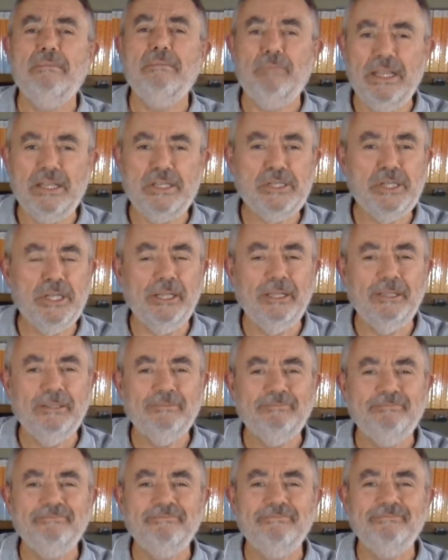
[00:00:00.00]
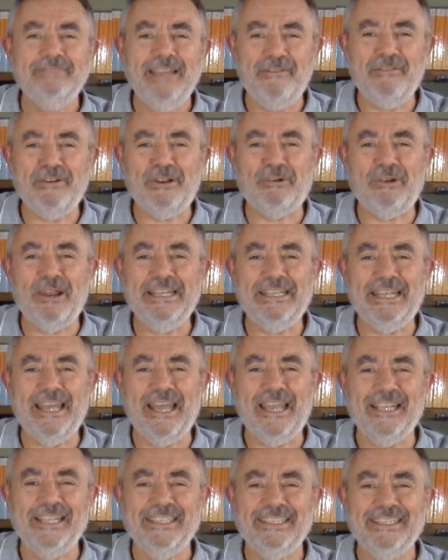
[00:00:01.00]
Bless you. Have a great
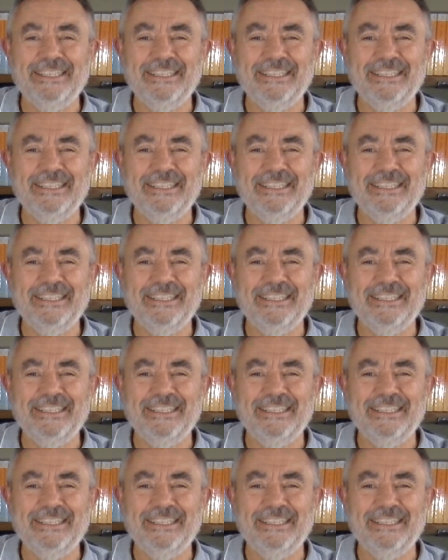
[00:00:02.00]
day.